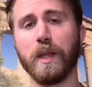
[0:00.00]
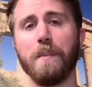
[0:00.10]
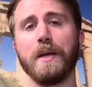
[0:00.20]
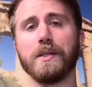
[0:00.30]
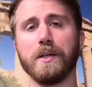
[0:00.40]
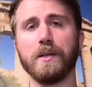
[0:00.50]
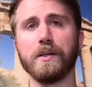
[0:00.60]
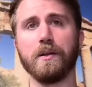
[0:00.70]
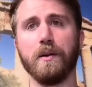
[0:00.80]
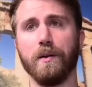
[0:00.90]
what that means
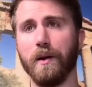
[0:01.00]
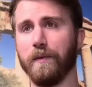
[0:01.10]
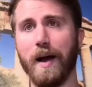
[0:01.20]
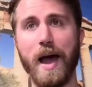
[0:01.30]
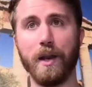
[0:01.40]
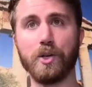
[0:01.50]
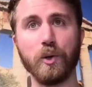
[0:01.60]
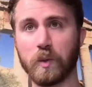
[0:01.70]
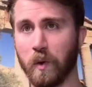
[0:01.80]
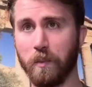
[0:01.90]
is if I had to
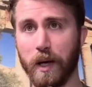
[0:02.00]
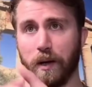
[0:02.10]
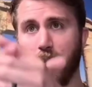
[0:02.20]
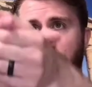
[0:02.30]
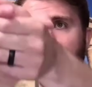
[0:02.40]
shoot someone with my